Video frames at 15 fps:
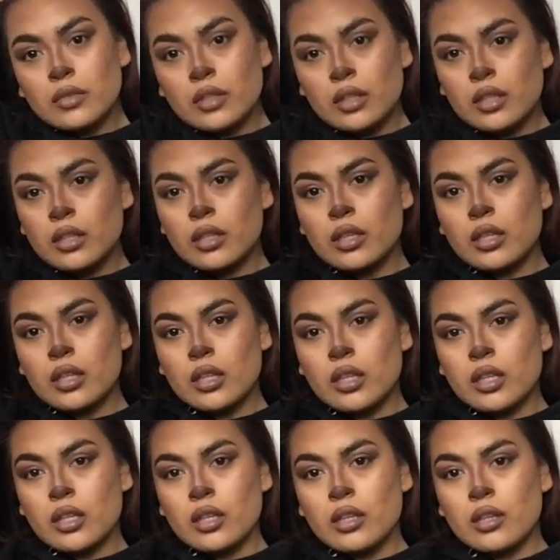
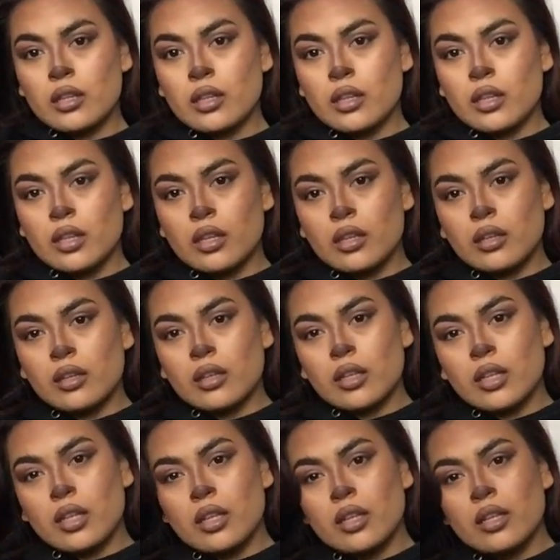
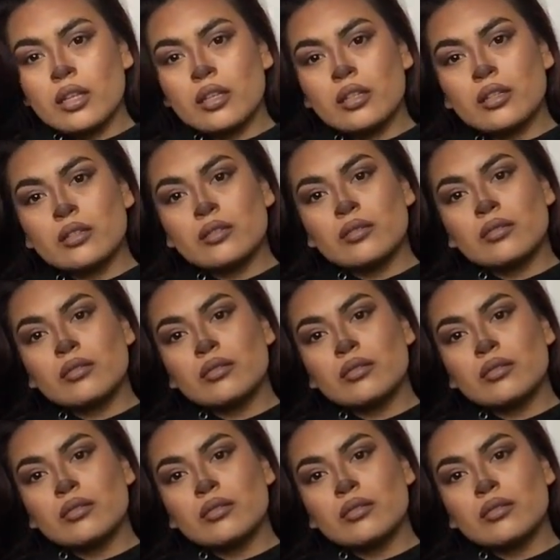Nothing is said.